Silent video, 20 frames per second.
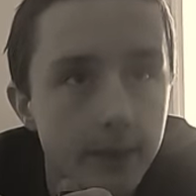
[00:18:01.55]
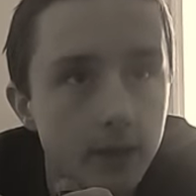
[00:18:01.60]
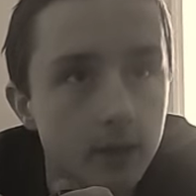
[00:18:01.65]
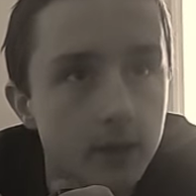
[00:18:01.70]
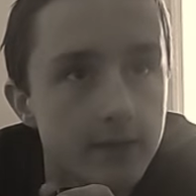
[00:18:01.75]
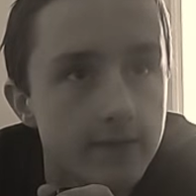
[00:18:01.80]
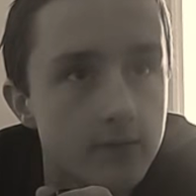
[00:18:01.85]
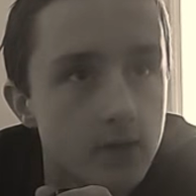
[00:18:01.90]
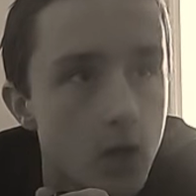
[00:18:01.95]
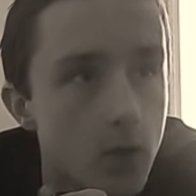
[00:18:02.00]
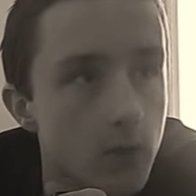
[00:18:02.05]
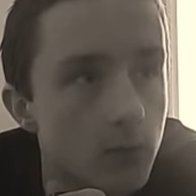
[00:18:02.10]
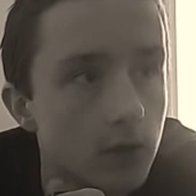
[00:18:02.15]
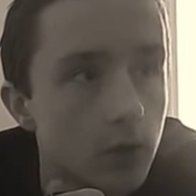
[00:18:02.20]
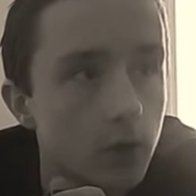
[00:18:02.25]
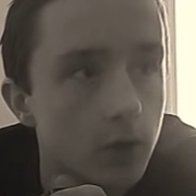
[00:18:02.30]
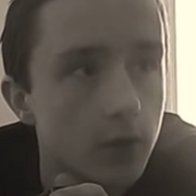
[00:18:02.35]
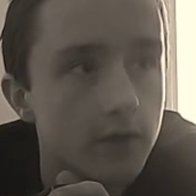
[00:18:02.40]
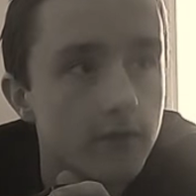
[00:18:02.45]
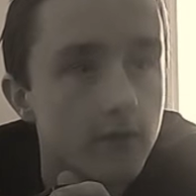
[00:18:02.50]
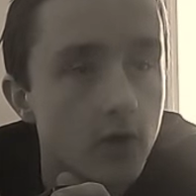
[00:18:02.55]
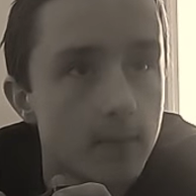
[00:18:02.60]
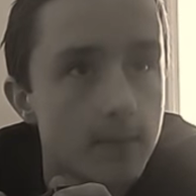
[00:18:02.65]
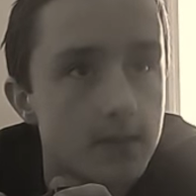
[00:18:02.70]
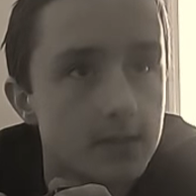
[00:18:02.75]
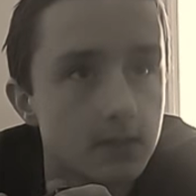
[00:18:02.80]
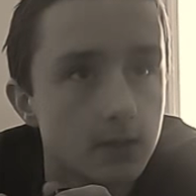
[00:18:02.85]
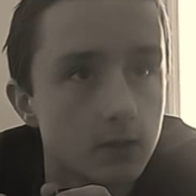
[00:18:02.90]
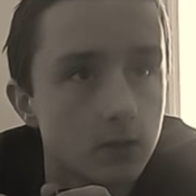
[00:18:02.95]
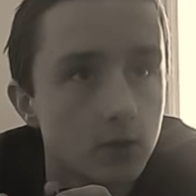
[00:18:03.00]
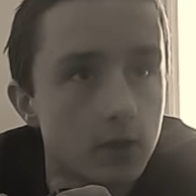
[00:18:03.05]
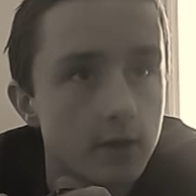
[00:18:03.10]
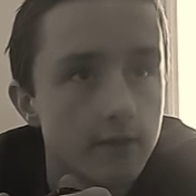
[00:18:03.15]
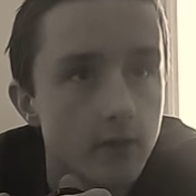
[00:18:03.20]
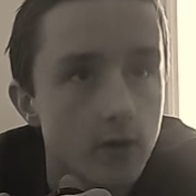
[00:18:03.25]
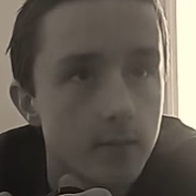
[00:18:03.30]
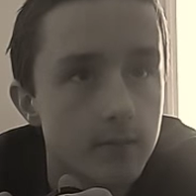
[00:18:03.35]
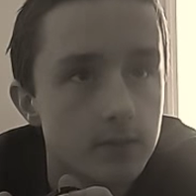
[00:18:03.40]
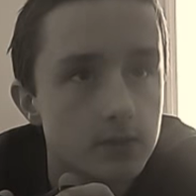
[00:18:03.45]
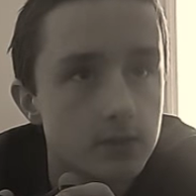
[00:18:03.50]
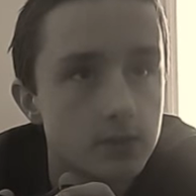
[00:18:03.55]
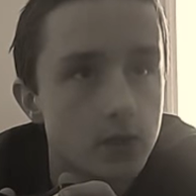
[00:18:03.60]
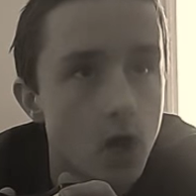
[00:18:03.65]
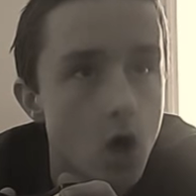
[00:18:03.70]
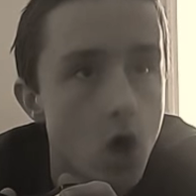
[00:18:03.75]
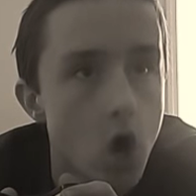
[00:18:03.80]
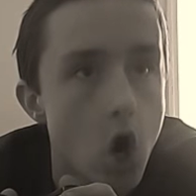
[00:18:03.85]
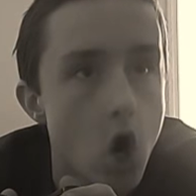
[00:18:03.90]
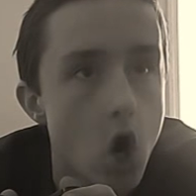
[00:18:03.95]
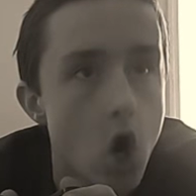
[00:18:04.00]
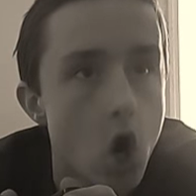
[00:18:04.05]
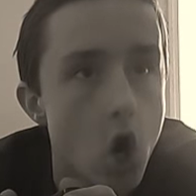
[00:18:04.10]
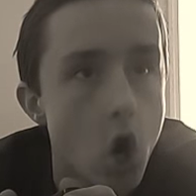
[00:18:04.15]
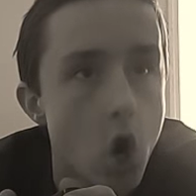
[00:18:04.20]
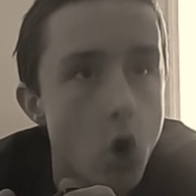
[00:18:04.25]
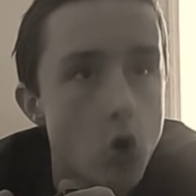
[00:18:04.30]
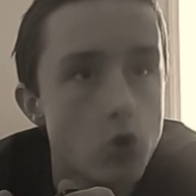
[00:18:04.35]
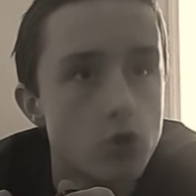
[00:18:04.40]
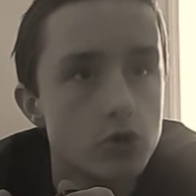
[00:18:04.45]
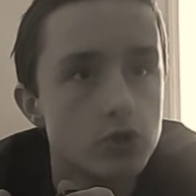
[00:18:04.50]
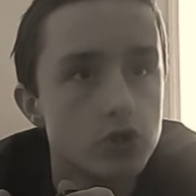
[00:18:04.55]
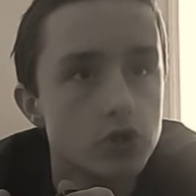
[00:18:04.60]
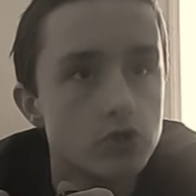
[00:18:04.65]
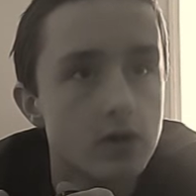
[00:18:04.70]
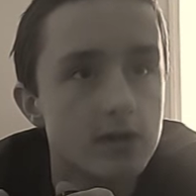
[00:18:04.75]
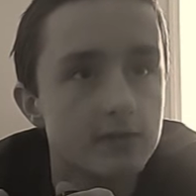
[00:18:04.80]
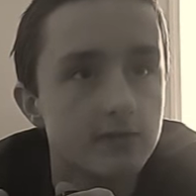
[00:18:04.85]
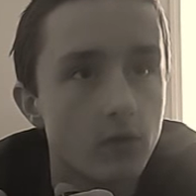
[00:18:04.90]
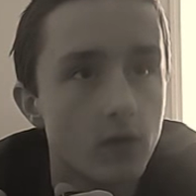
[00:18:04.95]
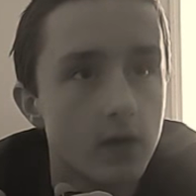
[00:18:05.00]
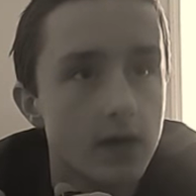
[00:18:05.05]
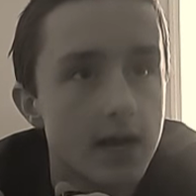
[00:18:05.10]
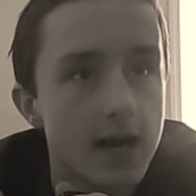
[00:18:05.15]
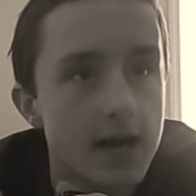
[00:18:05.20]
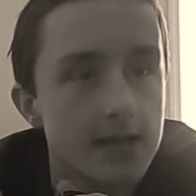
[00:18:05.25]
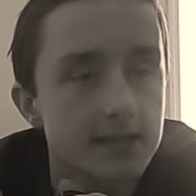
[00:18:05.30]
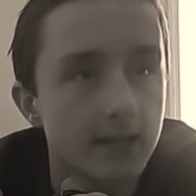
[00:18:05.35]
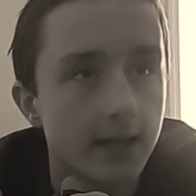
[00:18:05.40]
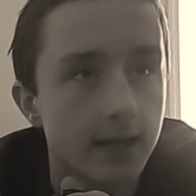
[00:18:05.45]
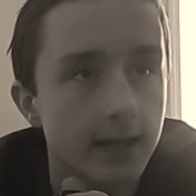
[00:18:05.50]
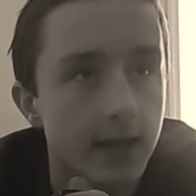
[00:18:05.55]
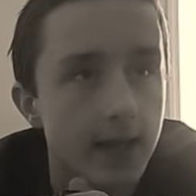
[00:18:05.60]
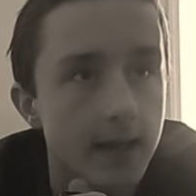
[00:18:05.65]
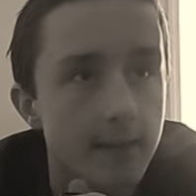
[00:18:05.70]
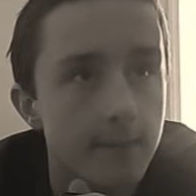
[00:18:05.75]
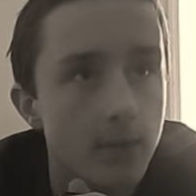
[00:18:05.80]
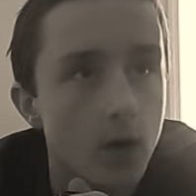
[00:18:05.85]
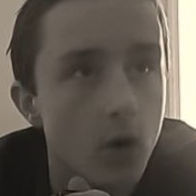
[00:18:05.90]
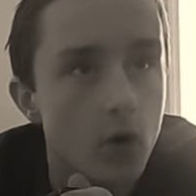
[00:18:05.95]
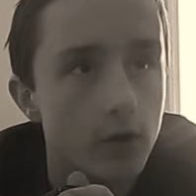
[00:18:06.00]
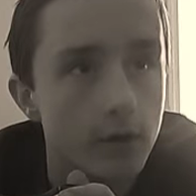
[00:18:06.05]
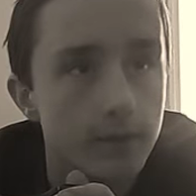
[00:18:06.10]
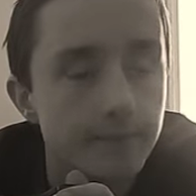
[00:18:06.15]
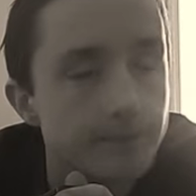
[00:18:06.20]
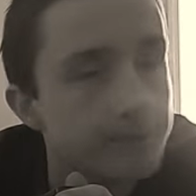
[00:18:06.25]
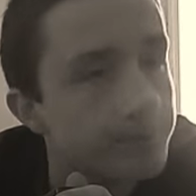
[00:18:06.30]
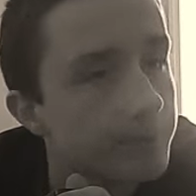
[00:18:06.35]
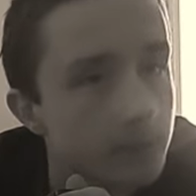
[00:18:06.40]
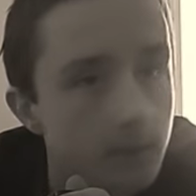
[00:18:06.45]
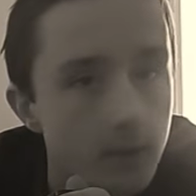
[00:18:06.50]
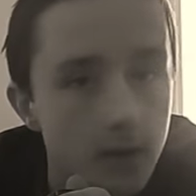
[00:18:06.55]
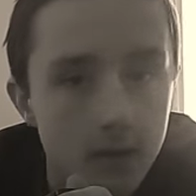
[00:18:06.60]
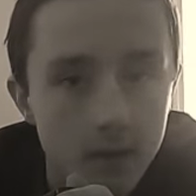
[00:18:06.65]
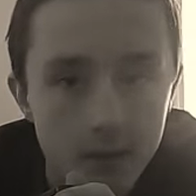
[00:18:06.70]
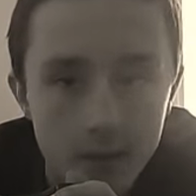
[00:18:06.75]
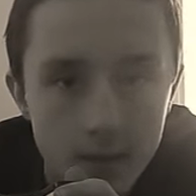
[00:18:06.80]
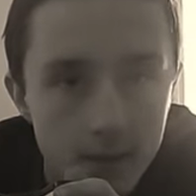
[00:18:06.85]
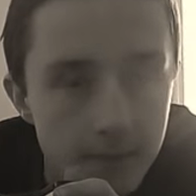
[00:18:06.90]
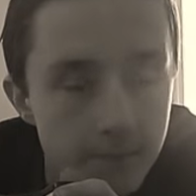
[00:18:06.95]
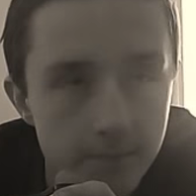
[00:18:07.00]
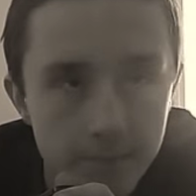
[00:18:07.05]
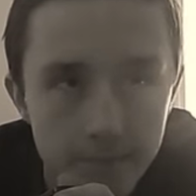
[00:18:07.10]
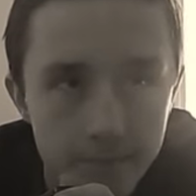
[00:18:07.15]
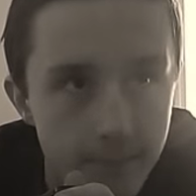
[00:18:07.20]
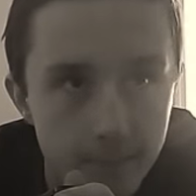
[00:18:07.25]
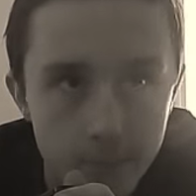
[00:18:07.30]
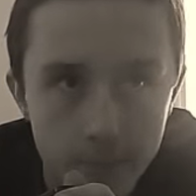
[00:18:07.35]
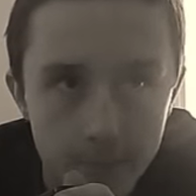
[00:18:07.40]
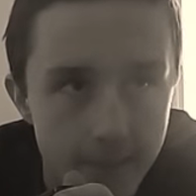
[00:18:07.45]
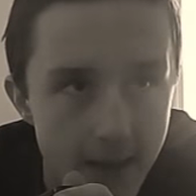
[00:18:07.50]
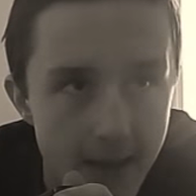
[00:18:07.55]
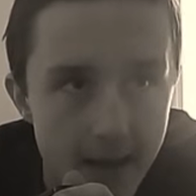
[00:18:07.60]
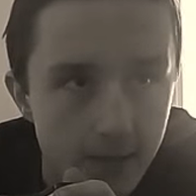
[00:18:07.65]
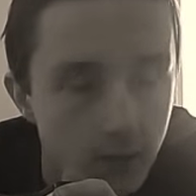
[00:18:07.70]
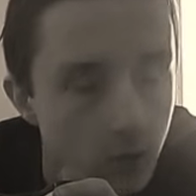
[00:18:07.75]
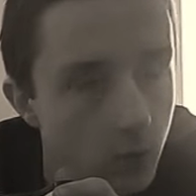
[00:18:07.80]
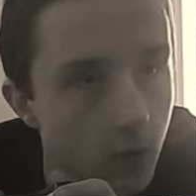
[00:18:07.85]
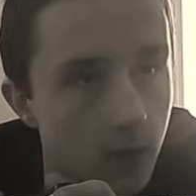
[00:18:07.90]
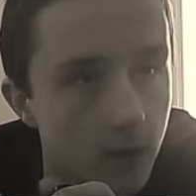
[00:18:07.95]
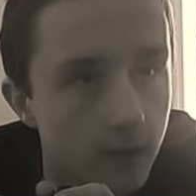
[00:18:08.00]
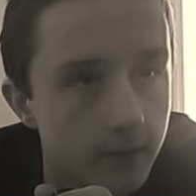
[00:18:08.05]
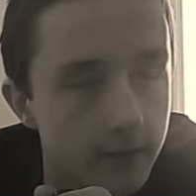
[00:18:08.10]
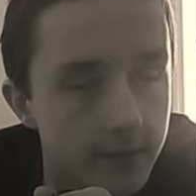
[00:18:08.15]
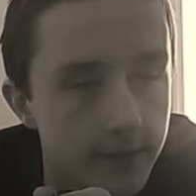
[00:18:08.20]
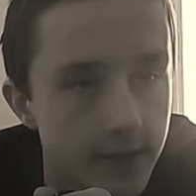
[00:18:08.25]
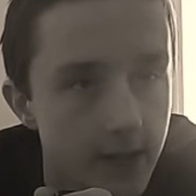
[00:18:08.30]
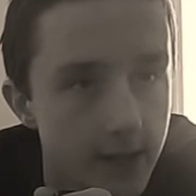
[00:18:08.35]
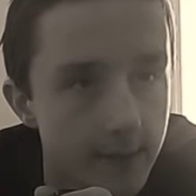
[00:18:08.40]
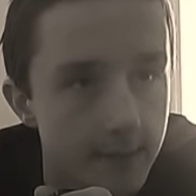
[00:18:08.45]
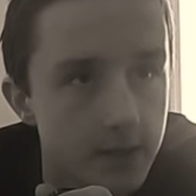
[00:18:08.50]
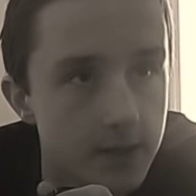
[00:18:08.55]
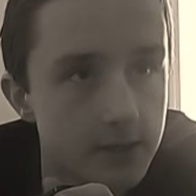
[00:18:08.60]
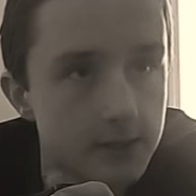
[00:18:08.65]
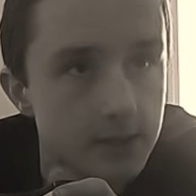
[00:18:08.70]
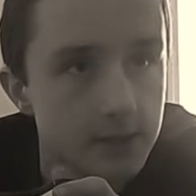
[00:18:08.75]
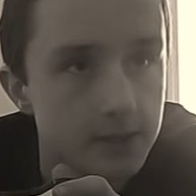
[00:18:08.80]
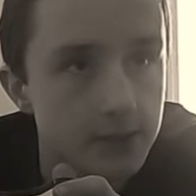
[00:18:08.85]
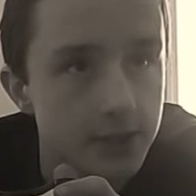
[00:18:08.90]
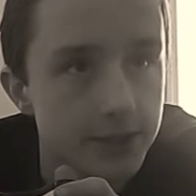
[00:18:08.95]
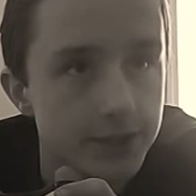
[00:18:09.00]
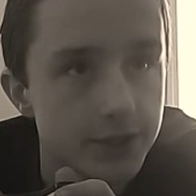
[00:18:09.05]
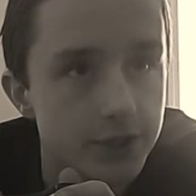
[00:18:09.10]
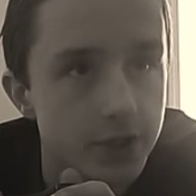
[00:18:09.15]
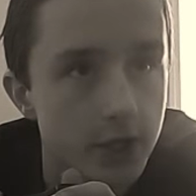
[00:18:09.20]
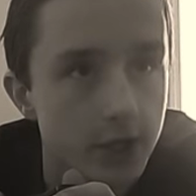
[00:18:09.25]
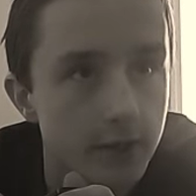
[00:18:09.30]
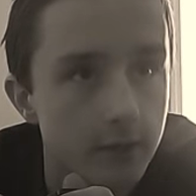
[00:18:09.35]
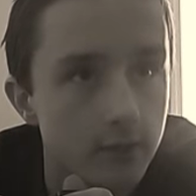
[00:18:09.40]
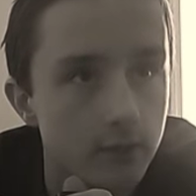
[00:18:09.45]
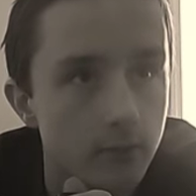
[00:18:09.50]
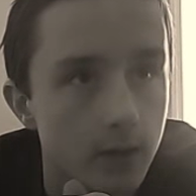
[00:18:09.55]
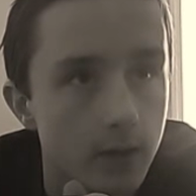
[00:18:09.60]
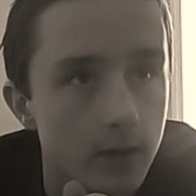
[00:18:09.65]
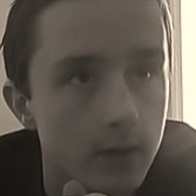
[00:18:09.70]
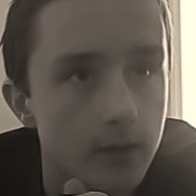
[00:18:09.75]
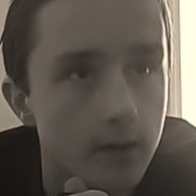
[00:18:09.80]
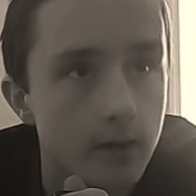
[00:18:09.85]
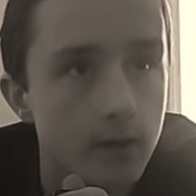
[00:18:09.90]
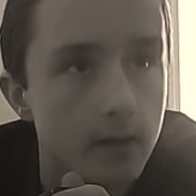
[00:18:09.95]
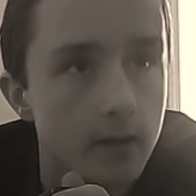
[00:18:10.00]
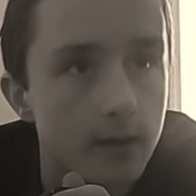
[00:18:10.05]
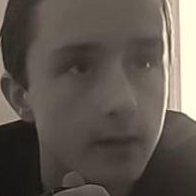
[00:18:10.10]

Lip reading: barely even know what Learning Farm is, and Learning Farm is so stressful. It has a game mode, bad quality gaming, because there's this Chicken Run